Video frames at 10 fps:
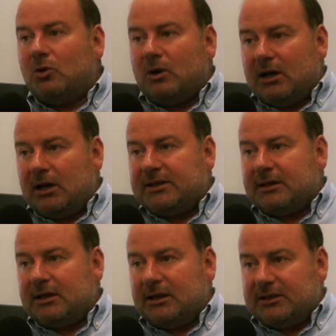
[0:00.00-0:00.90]

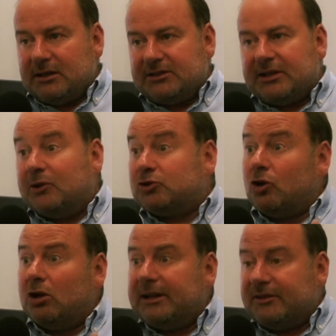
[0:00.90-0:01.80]
I said, I was on
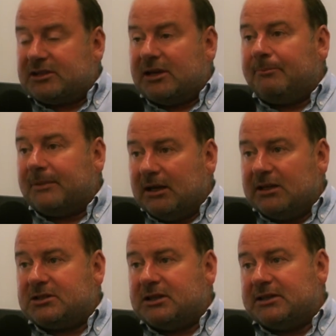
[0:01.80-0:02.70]
holiday at the time, and
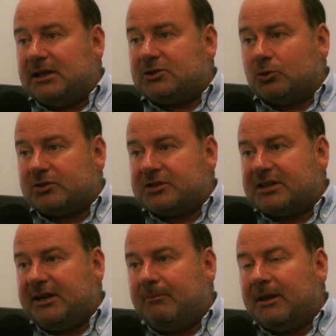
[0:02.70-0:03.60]
I talked to the
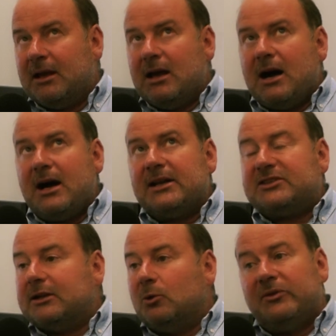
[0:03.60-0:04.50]
team, and I
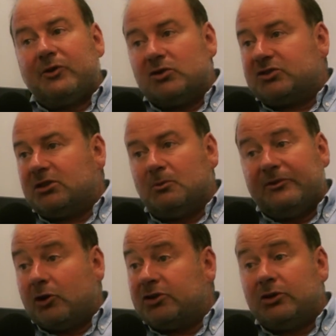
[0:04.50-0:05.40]
said, look, we've got
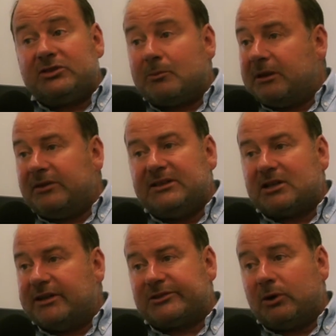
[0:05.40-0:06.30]
to do something. These
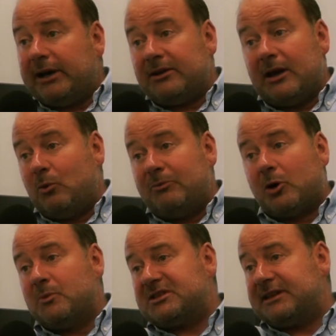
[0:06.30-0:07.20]
guys are right. That we
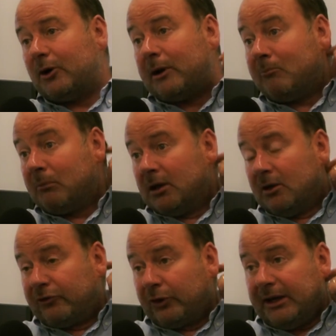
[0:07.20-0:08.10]
promised the
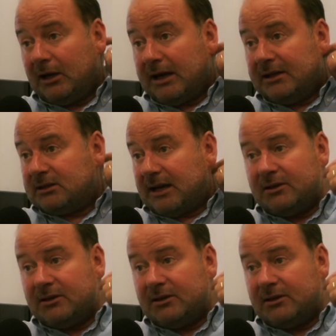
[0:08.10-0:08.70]
DRM-free, and